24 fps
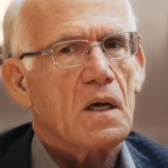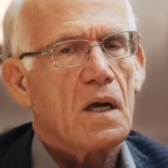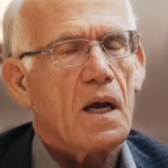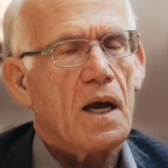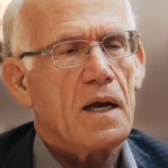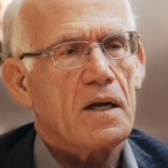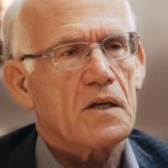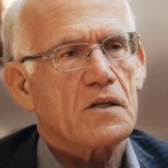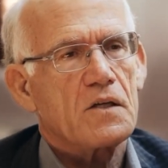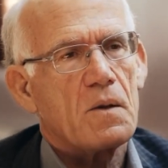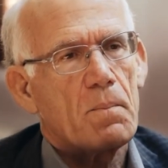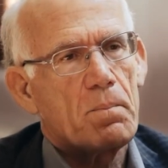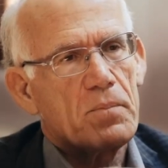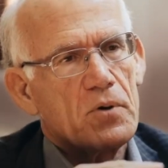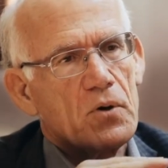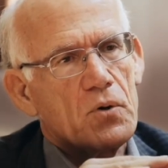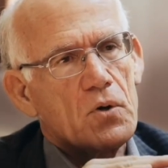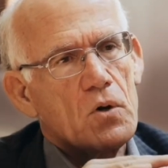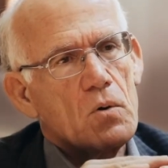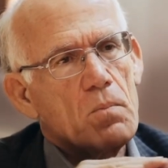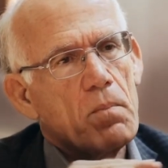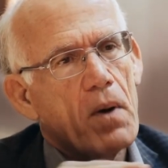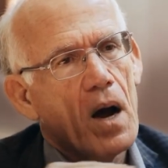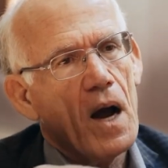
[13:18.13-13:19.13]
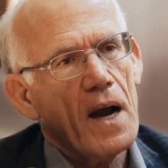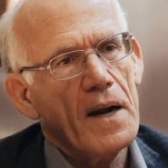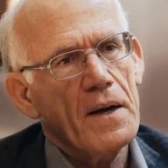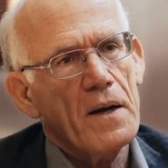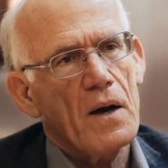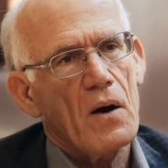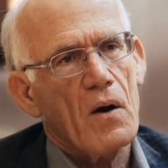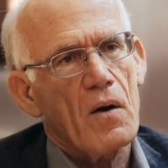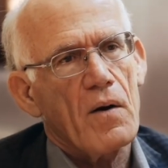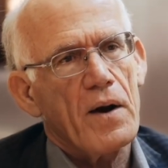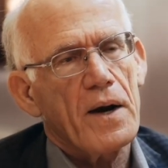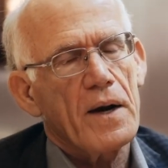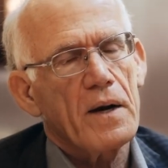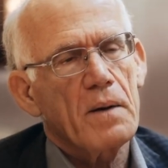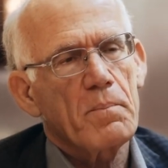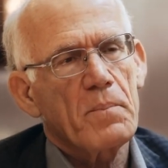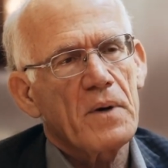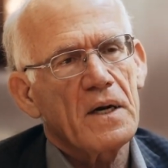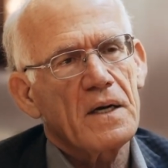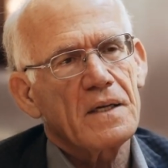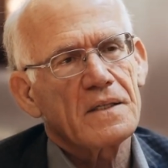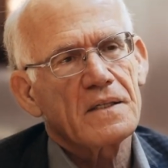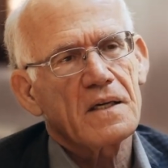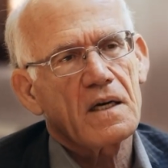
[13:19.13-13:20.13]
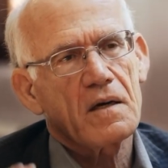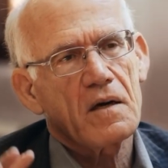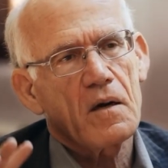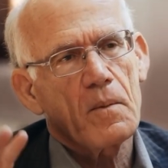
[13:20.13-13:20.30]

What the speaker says: And it's a new binary, but it's